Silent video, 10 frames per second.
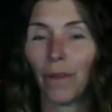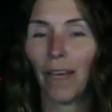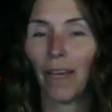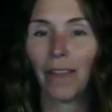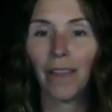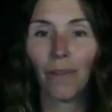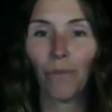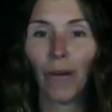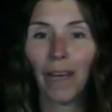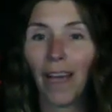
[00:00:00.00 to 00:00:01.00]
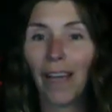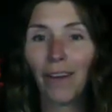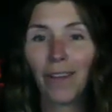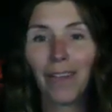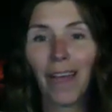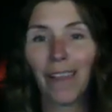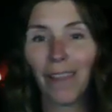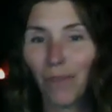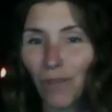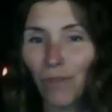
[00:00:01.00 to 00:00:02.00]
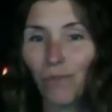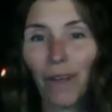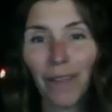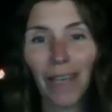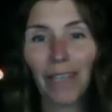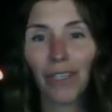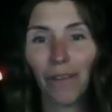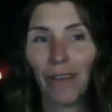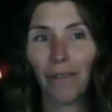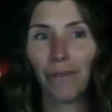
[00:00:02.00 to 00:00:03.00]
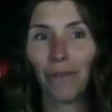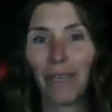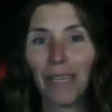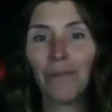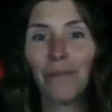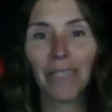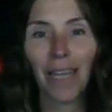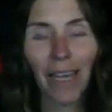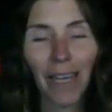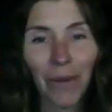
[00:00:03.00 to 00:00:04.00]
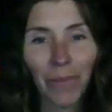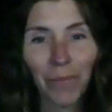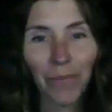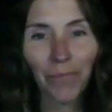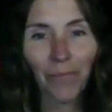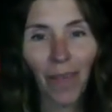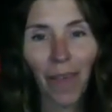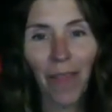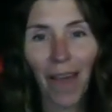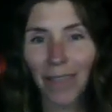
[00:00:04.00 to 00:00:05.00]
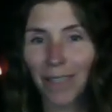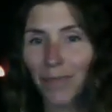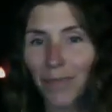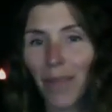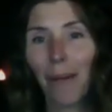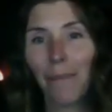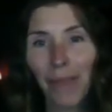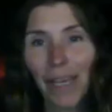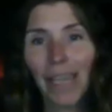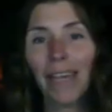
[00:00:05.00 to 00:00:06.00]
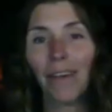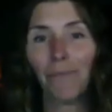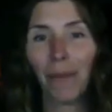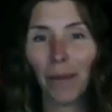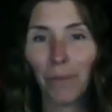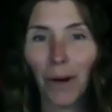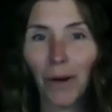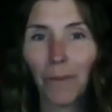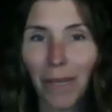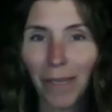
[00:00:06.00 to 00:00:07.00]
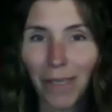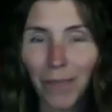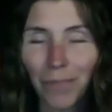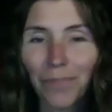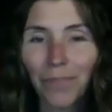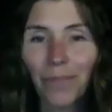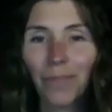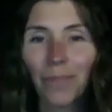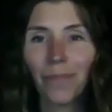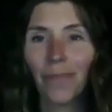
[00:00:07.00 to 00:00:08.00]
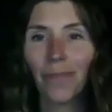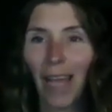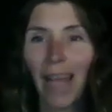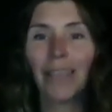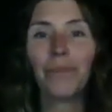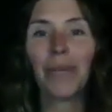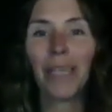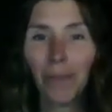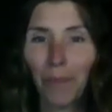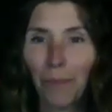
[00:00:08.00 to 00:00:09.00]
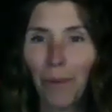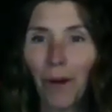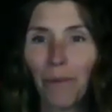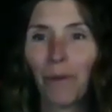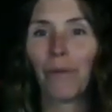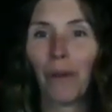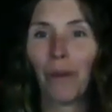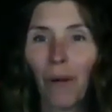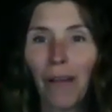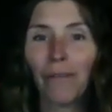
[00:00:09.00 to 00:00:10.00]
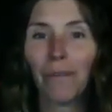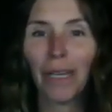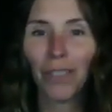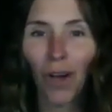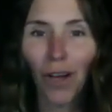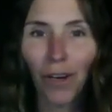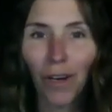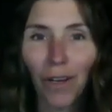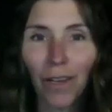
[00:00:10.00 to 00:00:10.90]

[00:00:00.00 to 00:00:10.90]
And when I heard this one lecture of Neville, when he was saying that I'm thinking of my apartment and being in my apartment with my wife and my daughter,